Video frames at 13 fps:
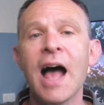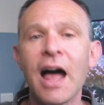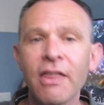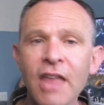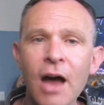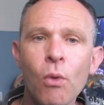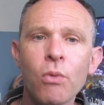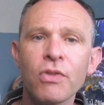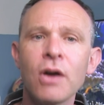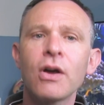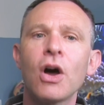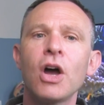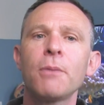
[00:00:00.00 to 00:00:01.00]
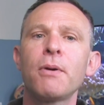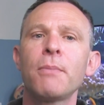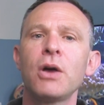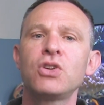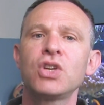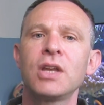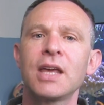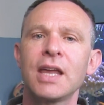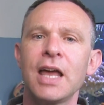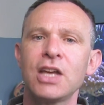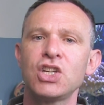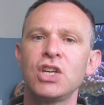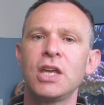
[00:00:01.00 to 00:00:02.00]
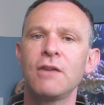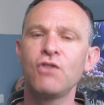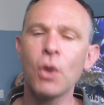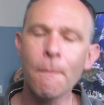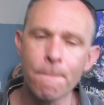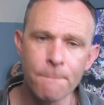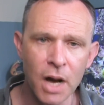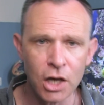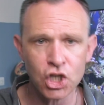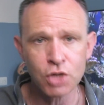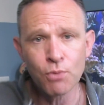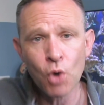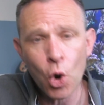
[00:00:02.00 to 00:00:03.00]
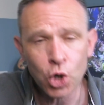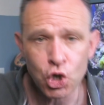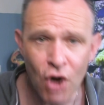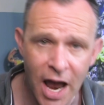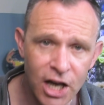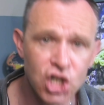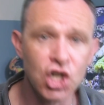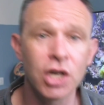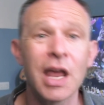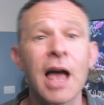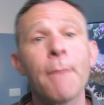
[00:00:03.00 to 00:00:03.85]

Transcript: And that kind of promotion can actually give you much more traction